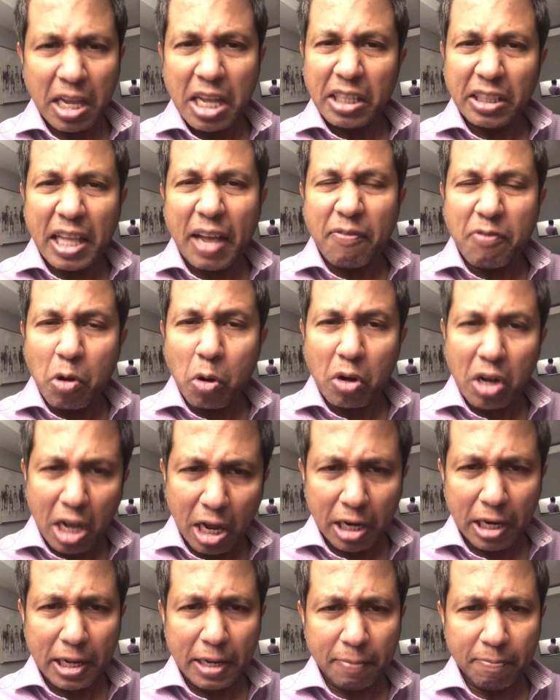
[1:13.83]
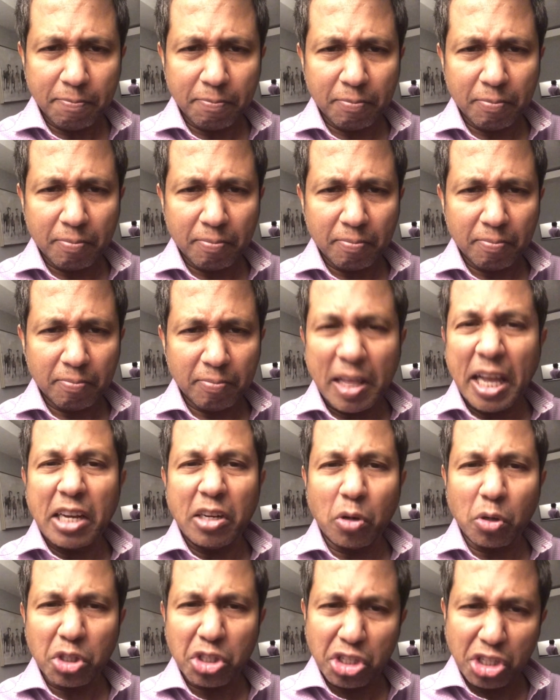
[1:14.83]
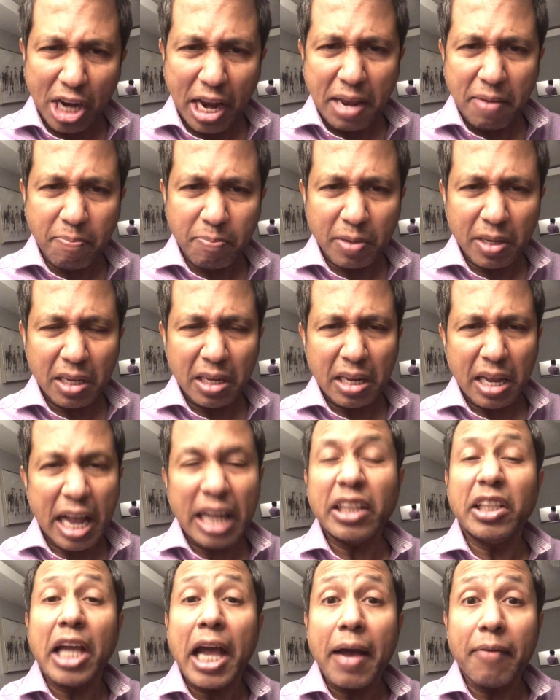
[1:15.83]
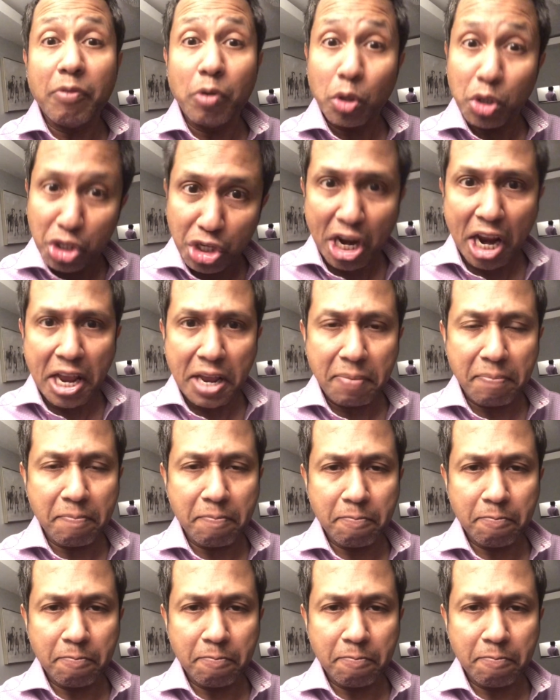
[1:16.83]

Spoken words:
They have no color, they have no shape, and they have no shame.